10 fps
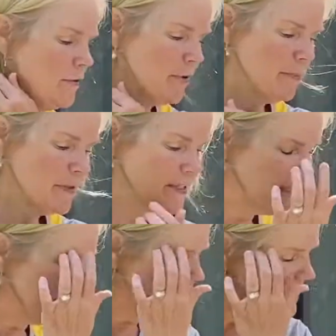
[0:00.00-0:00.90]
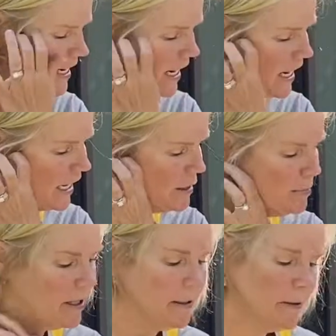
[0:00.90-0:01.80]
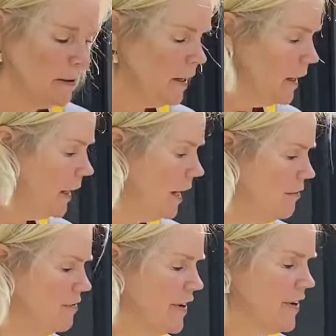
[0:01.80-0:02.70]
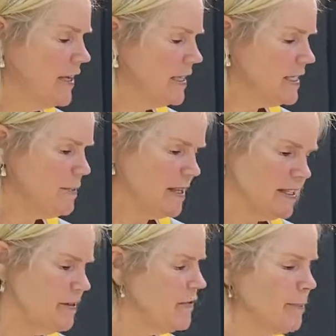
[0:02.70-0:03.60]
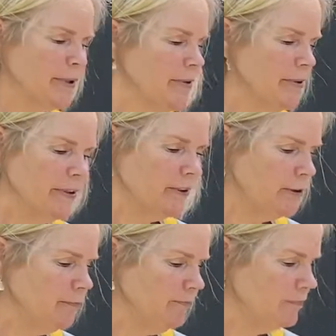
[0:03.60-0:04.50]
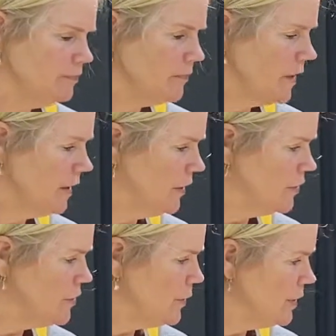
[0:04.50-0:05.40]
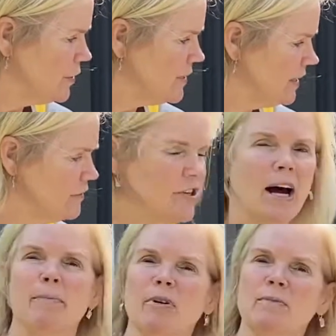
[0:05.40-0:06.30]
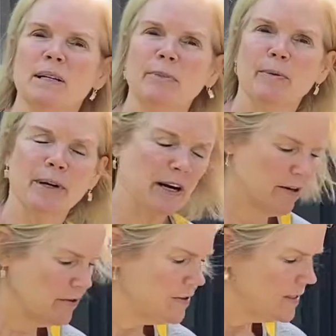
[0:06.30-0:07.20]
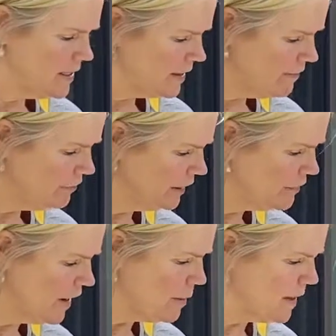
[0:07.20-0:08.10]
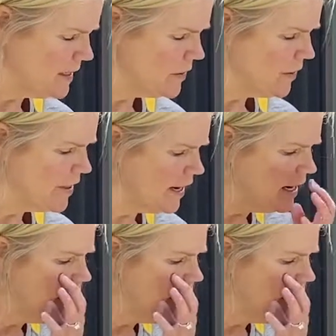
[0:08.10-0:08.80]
the seedlings that I had, but very inexpensive from a local, do-it-yourself shop, Home Depot, Menards, Fleet Farm, that sort of thing.